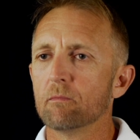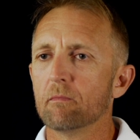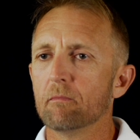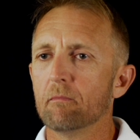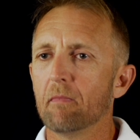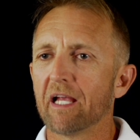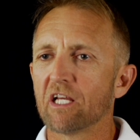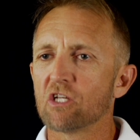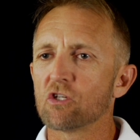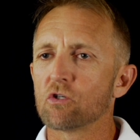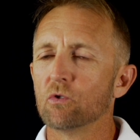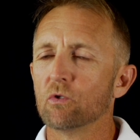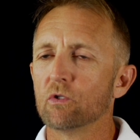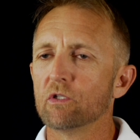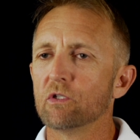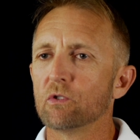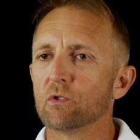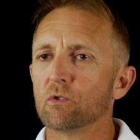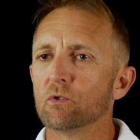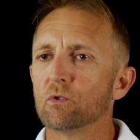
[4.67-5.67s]
to make sure
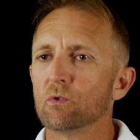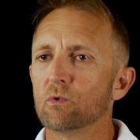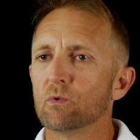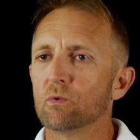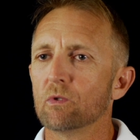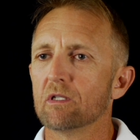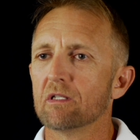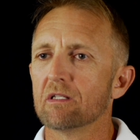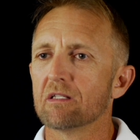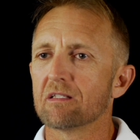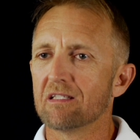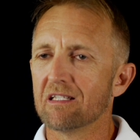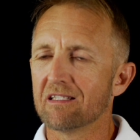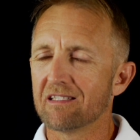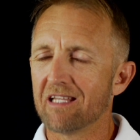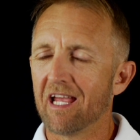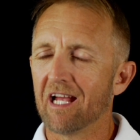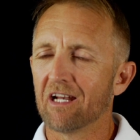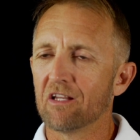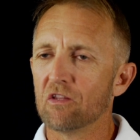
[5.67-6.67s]
you
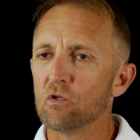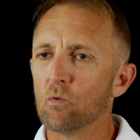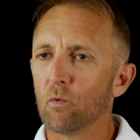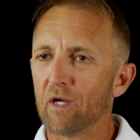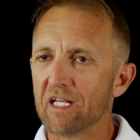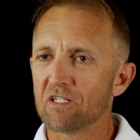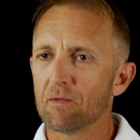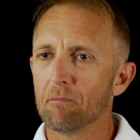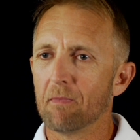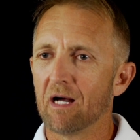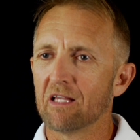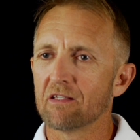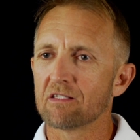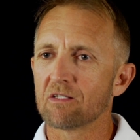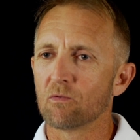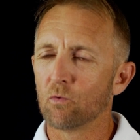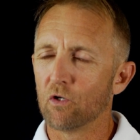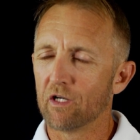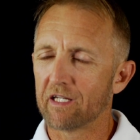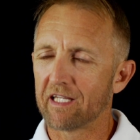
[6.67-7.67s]
sit down in your winter
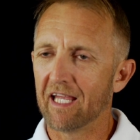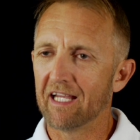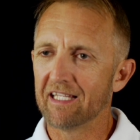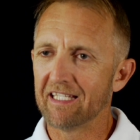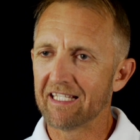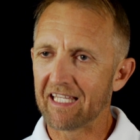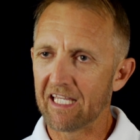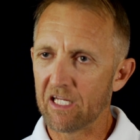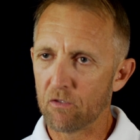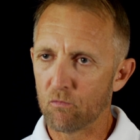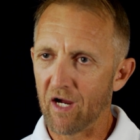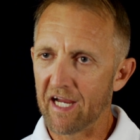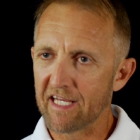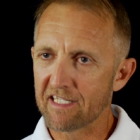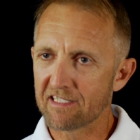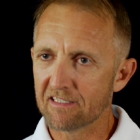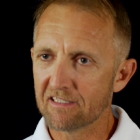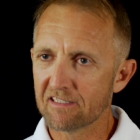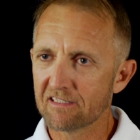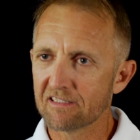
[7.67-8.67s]
months and work out your key
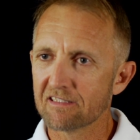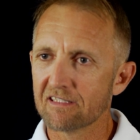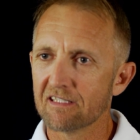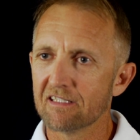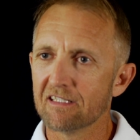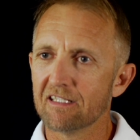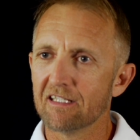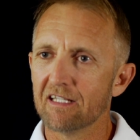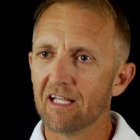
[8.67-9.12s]
races.